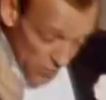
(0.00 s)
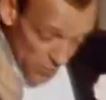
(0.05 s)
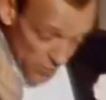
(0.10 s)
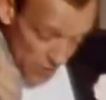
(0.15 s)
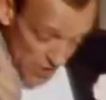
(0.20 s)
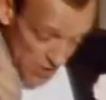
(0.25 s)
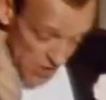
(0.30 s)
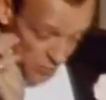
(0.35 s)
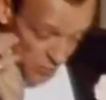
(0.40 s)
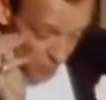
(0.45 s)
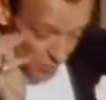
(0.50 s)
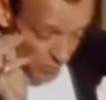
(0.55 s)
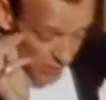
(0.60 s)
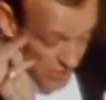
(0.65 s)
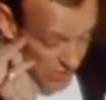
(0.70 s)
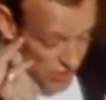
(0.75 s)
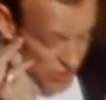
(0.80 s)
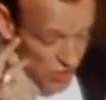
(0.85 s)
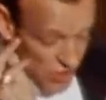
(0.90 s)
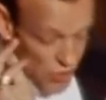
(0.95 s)
your piece, but
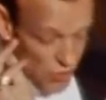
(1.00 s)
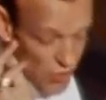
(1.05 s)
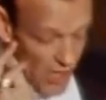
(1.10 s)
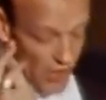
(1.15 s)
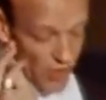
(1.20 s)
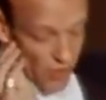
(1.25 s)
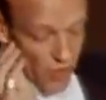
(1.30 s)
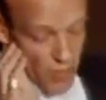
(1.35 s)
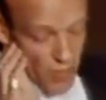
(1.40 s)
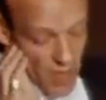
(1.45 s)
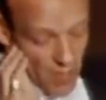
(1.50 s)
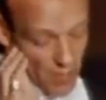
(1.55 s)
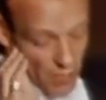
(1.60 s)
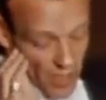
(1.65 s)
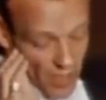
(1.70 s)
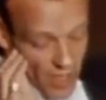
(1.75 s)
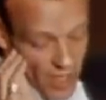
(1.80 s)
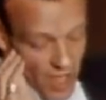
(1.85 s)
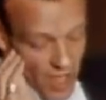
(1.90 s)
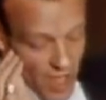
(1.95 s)
please just try to
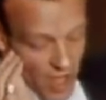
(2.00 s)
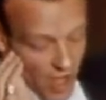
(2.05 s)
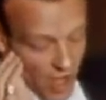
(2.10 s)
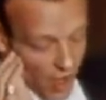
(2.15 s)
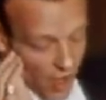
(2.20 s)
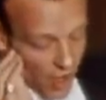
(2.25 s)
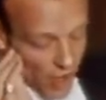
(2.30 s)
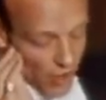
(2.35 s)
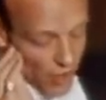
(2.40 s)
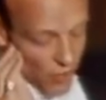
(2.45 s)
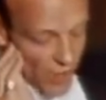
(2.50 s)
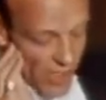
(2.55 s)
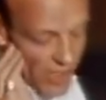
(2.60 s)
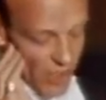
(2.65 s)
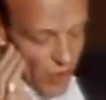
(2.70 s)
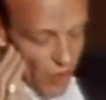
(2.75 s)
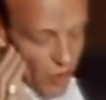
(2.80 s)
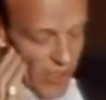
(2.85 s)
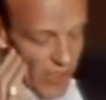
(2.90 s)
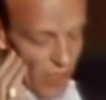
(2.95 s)
remember on a
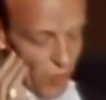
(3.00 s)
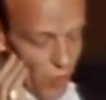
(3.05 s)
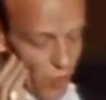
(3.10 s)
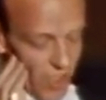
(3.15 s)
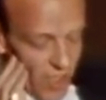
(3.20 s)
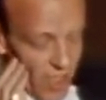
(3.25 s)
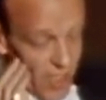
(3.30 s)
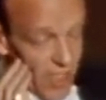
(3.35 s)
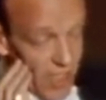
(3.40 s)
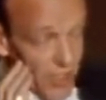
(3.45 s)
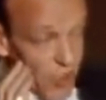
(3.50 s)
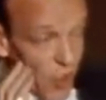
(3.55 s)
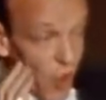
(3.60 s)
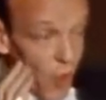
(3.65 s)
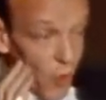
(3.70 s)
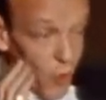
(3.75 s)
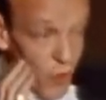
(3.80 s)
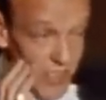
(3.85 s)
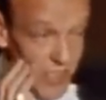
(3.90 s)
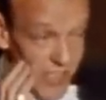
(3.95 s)
radio network, it's
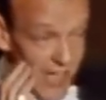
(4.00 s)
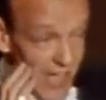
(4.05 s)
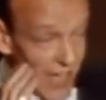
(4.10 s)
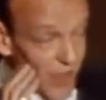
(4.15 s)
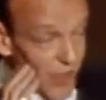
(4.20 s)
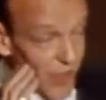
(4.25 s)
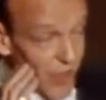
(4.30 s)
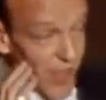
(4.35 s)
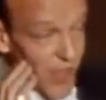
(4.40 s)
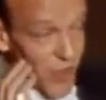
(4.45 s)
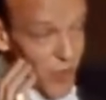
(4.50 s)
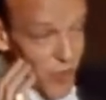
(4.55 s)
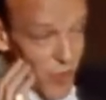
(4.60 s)
always later than